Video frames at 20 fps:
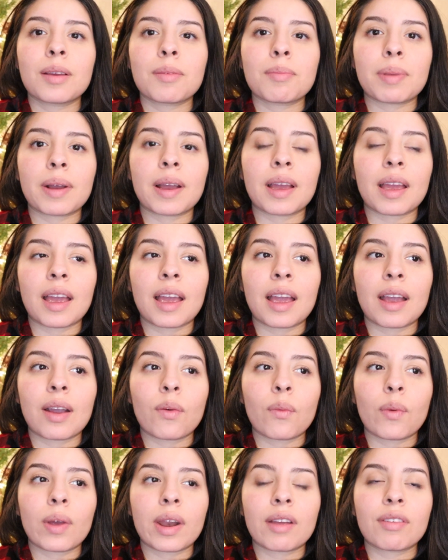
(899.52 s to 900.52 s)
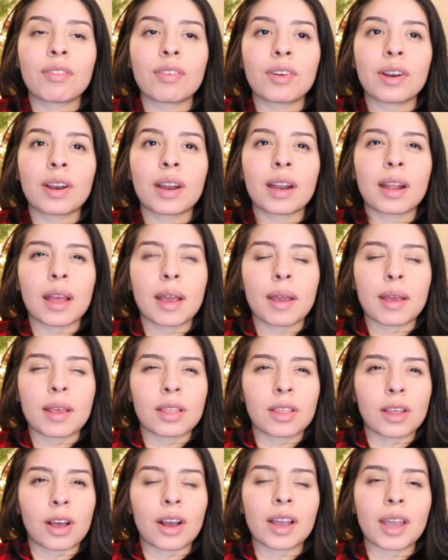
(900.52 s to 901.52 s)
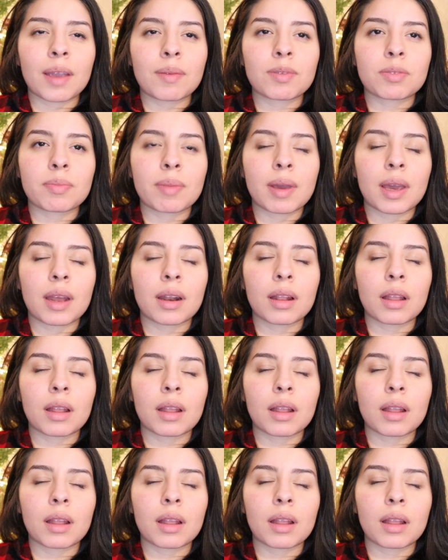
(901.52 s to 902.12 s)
But whenever a thought came to my head,